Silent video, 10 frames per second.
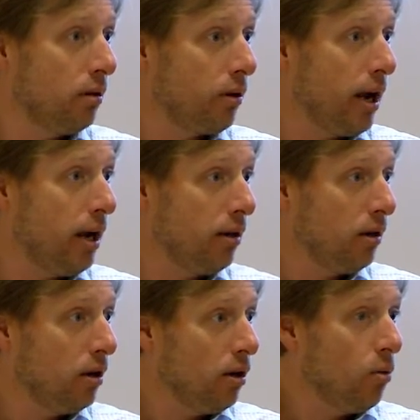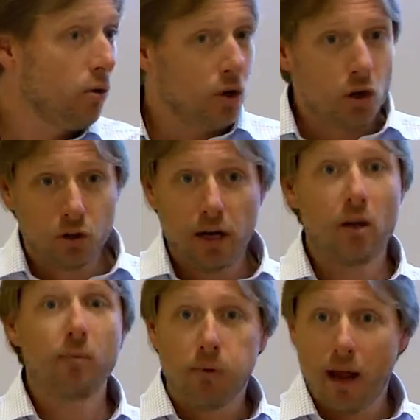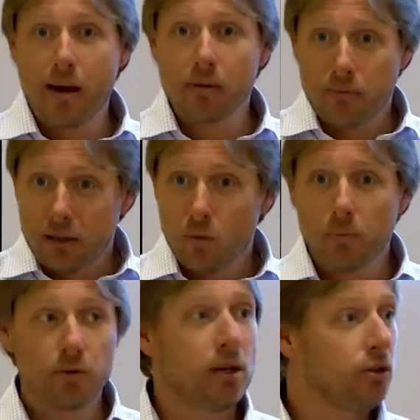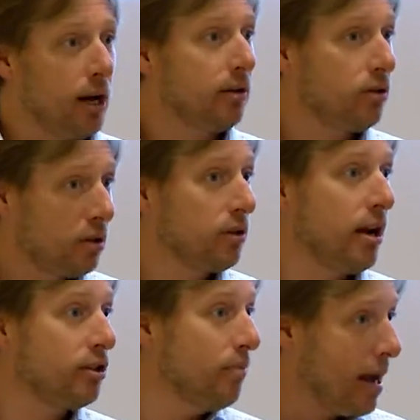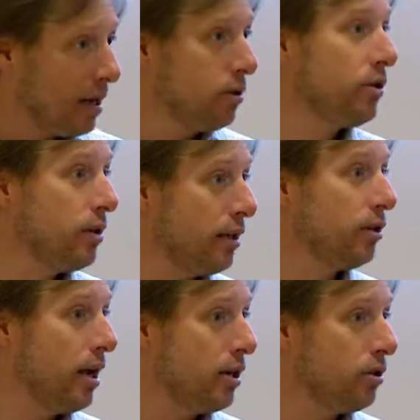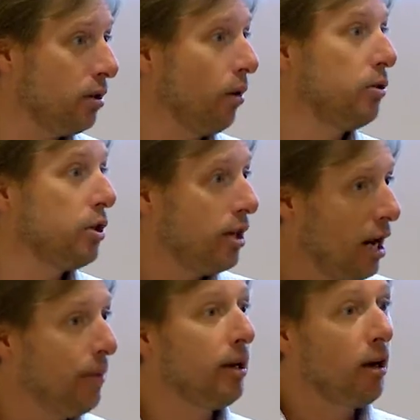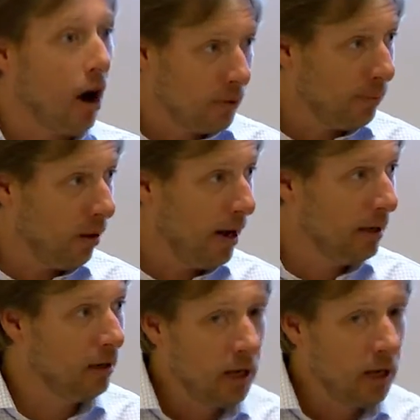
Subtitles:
Okay? Would you stay on the plane with a 51% chance of success and make it to its destination, or would you get up and get off the plane